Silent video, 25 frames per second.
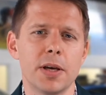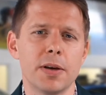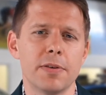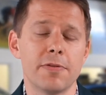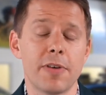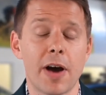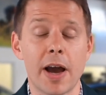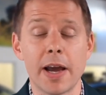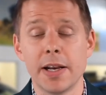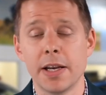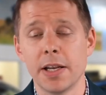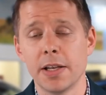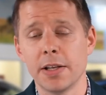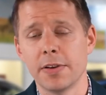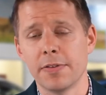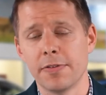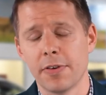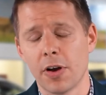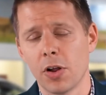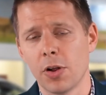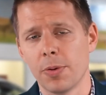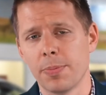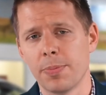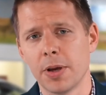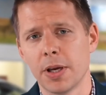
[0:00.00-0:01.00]
finding,
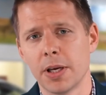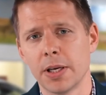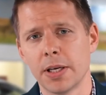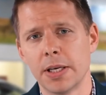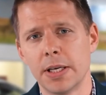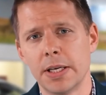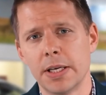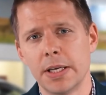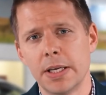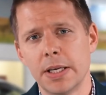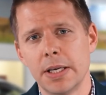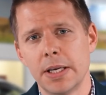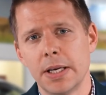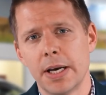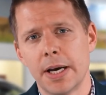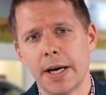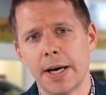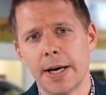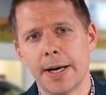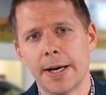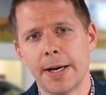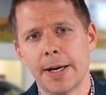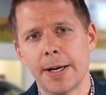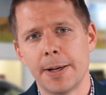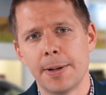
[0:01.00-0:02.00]
developing,
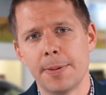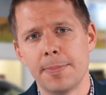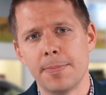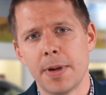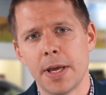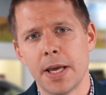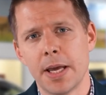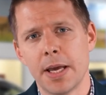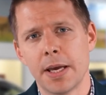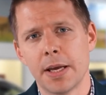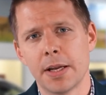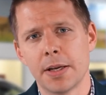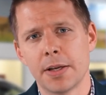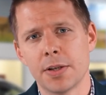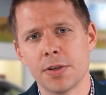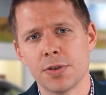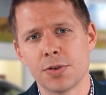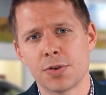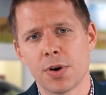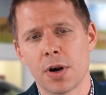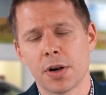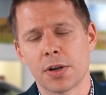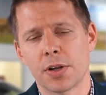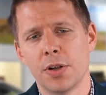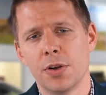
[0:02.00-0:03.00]
and
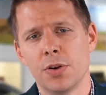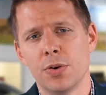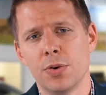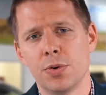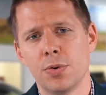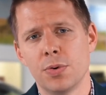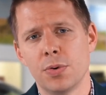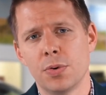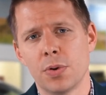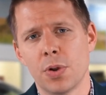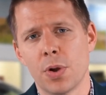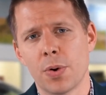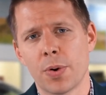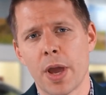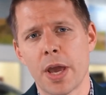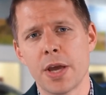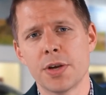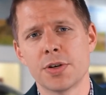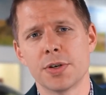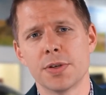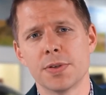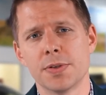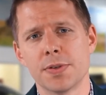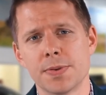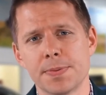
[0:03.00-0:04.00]
constructing new
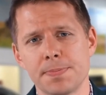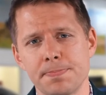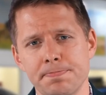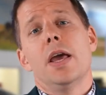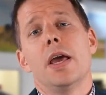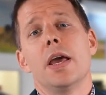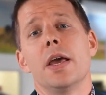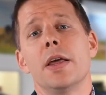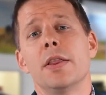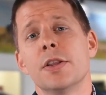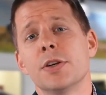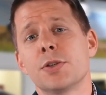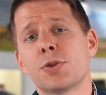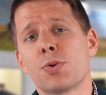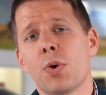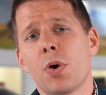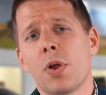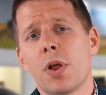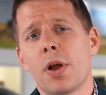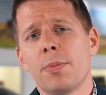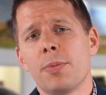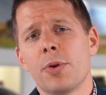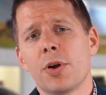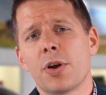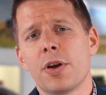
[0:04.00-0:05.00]
locations. In this role,
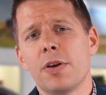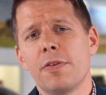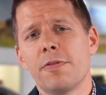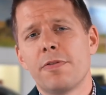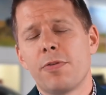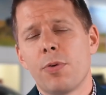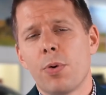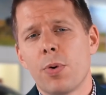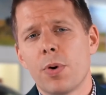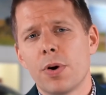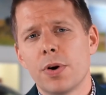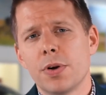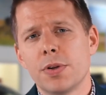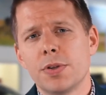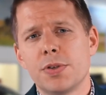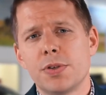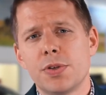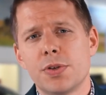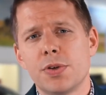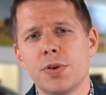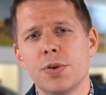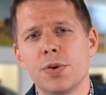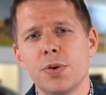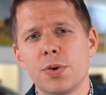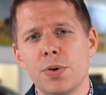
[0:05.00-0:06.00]
I'm looking forward
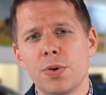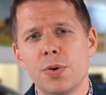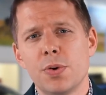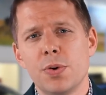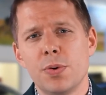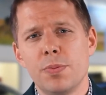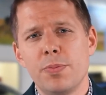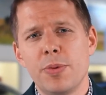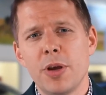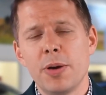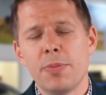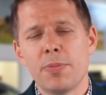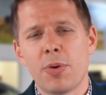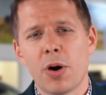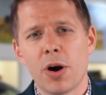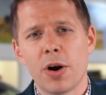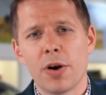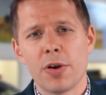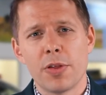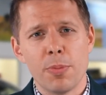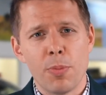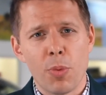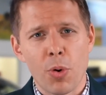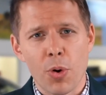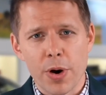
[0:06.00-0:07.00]
to being part
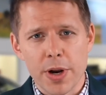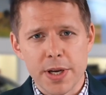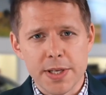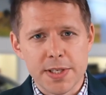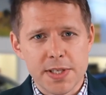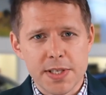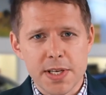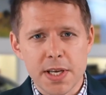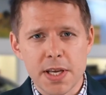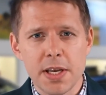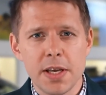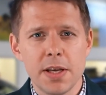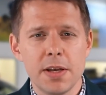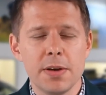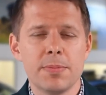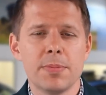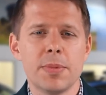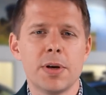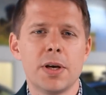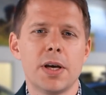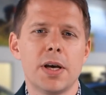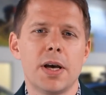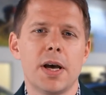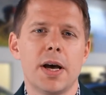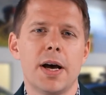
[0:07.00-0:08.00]
of the Morrie's
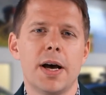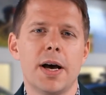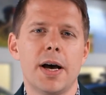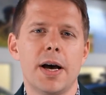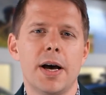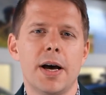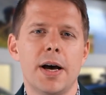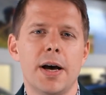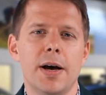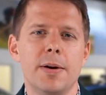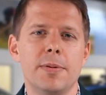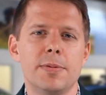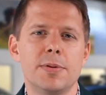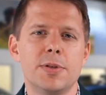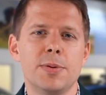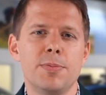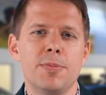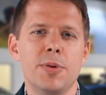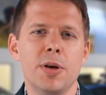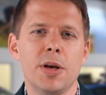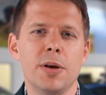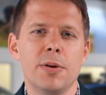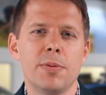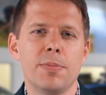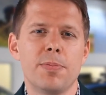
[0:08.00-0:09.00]
team, to
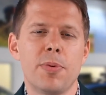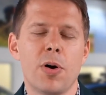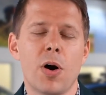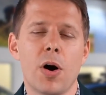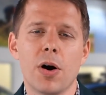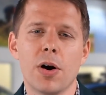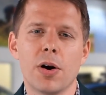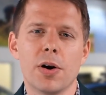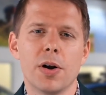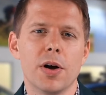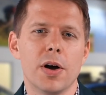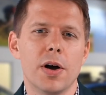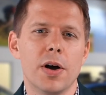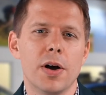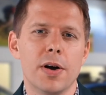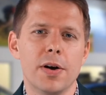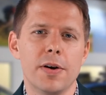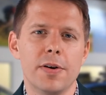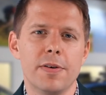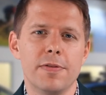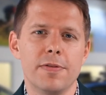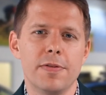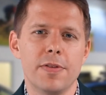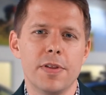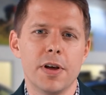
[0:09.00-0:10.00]
being part
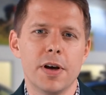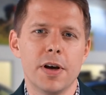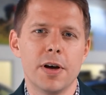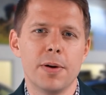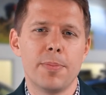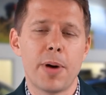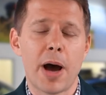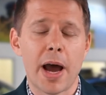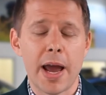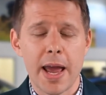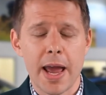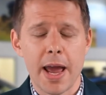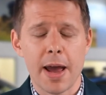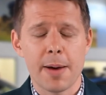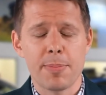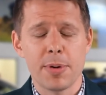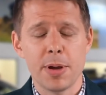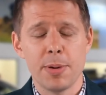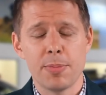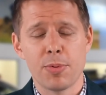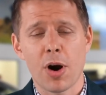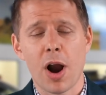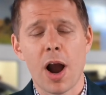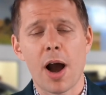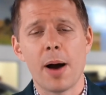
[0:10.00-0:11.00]
of the Buy
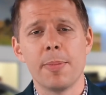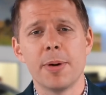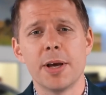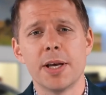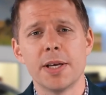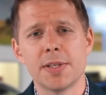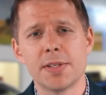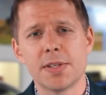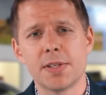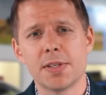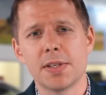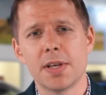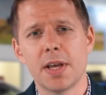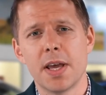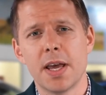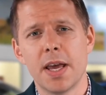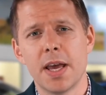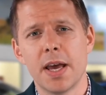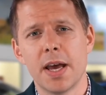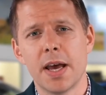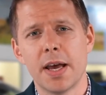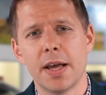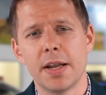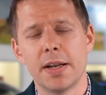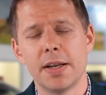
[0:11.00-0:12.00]
Happy promise,
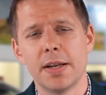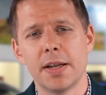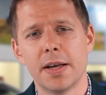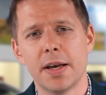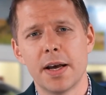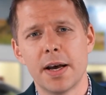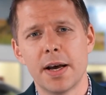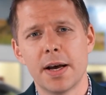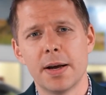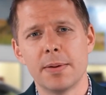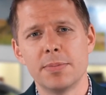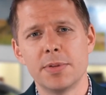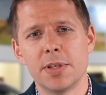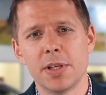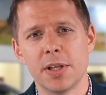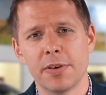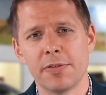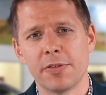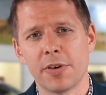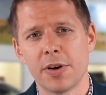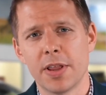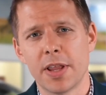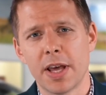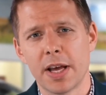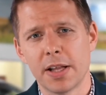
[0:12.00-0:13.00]
and
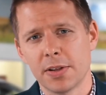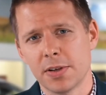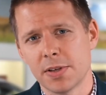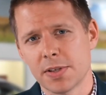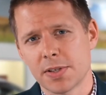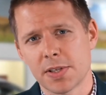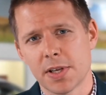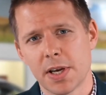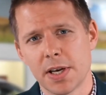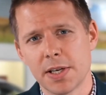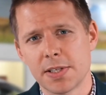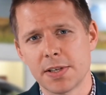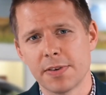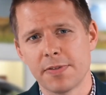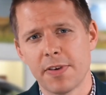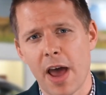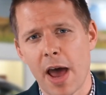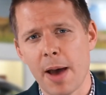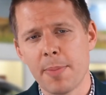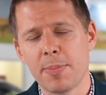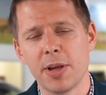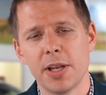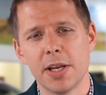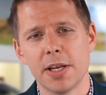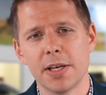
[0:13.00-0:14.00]
delivering that little slice of
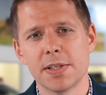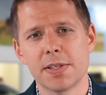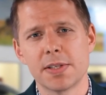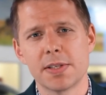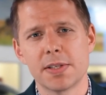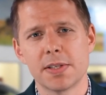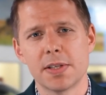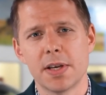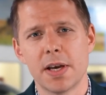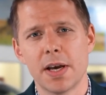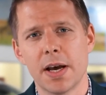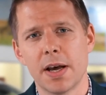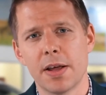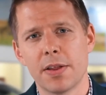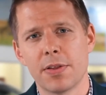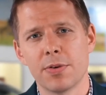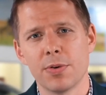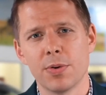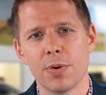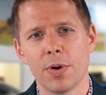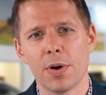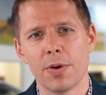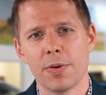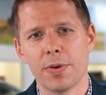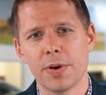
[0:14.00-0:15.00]
happiness
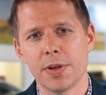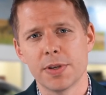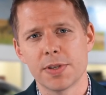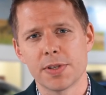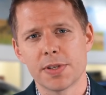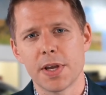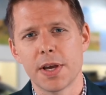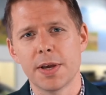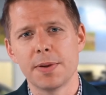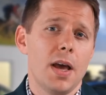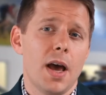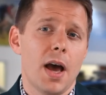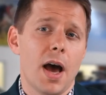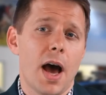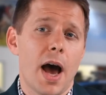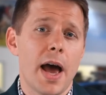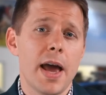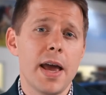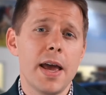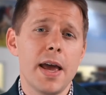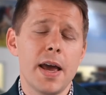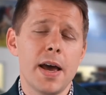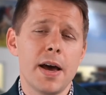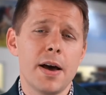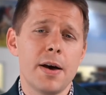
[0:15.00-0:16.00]
through our real estate. I
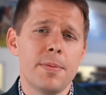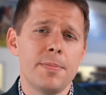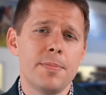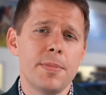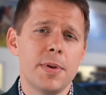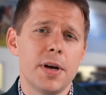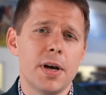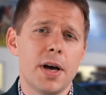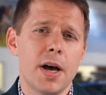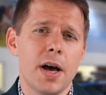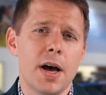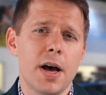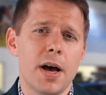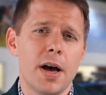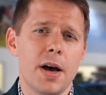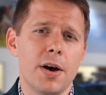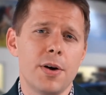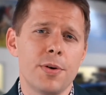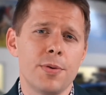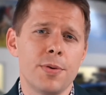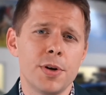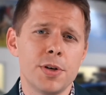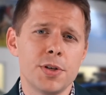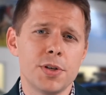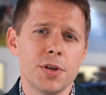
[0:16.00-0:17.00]
am
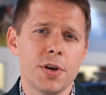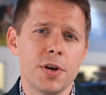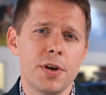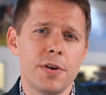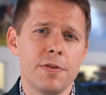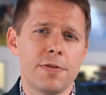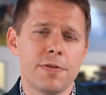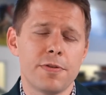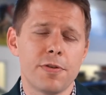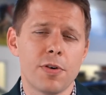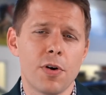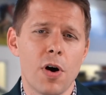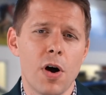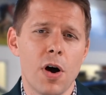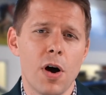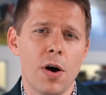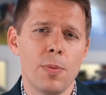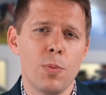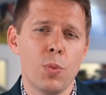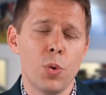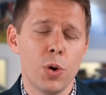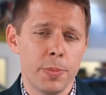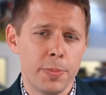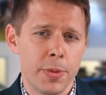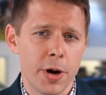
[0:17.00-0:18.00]
originally
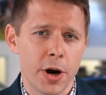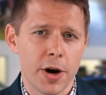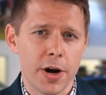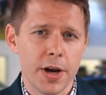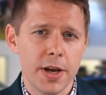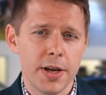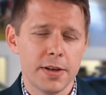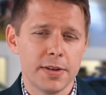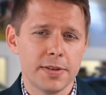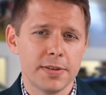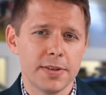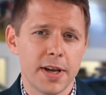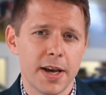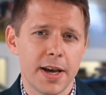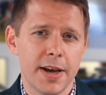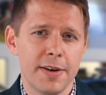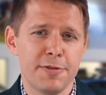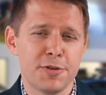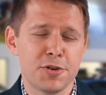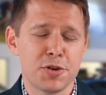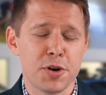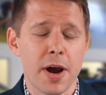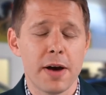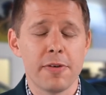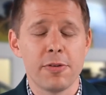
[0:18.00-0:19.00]
from Woodbury.
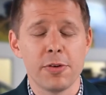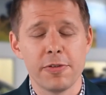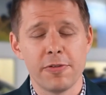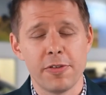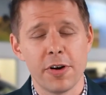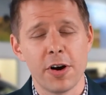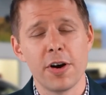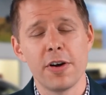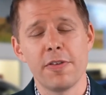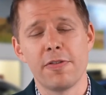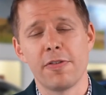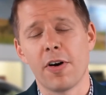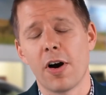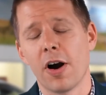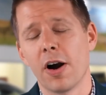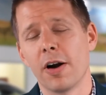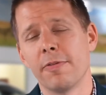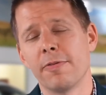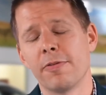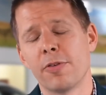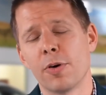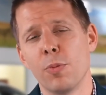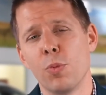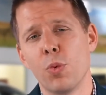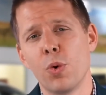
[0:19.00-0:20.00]
I've traveled very far.
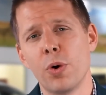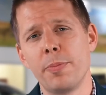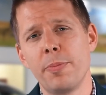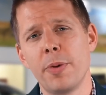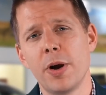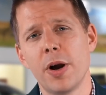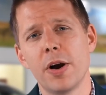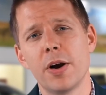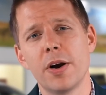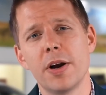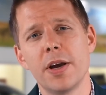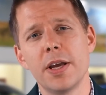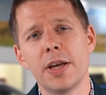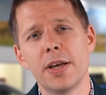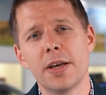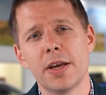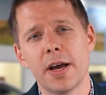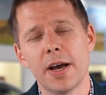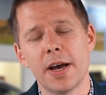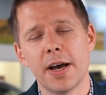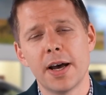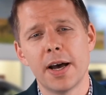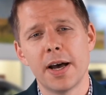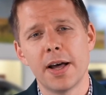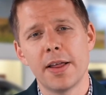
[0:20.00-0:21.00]
From Woodbury,
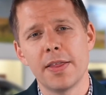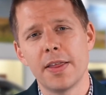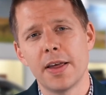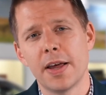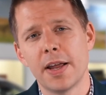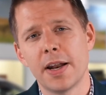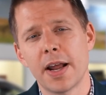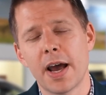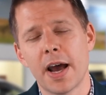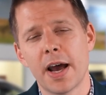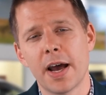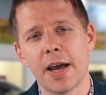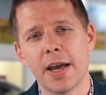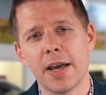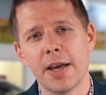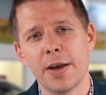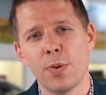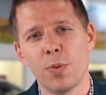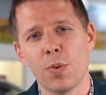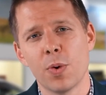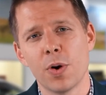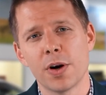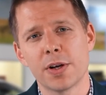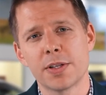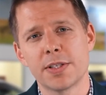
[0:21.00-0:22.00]
then I
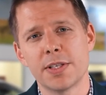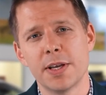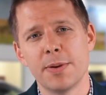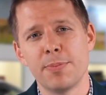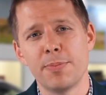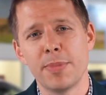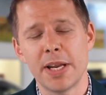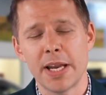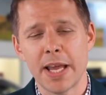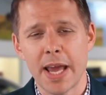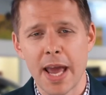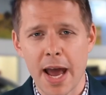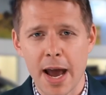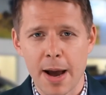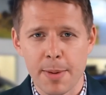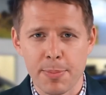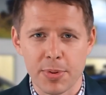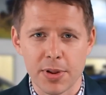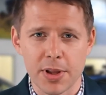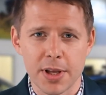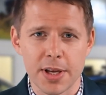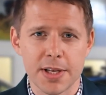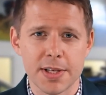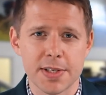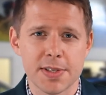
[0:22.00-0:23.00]
worked in
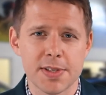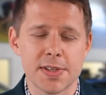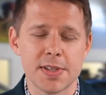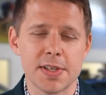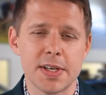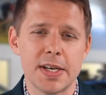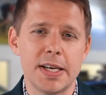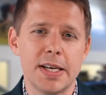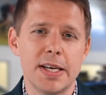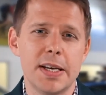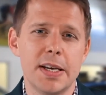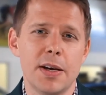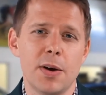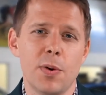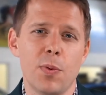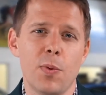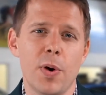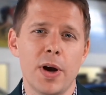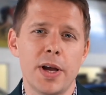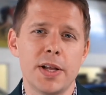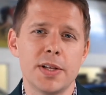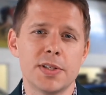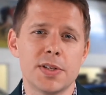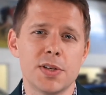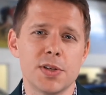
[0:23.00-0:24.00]
Minneapolis,
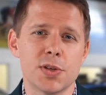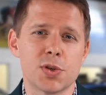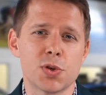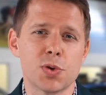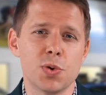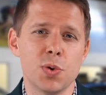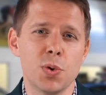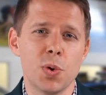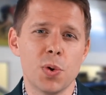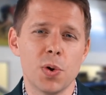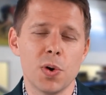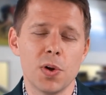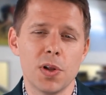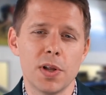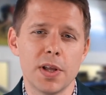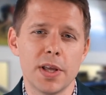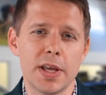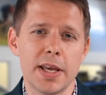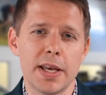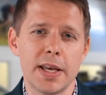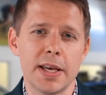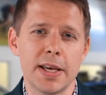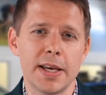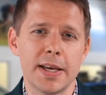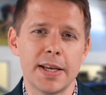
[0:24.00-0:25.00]
went to school
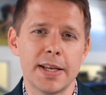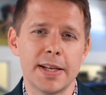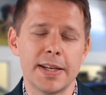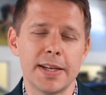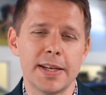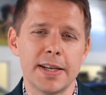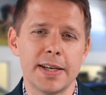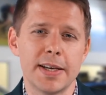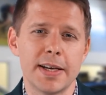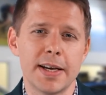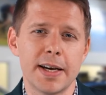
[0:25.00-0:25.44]
in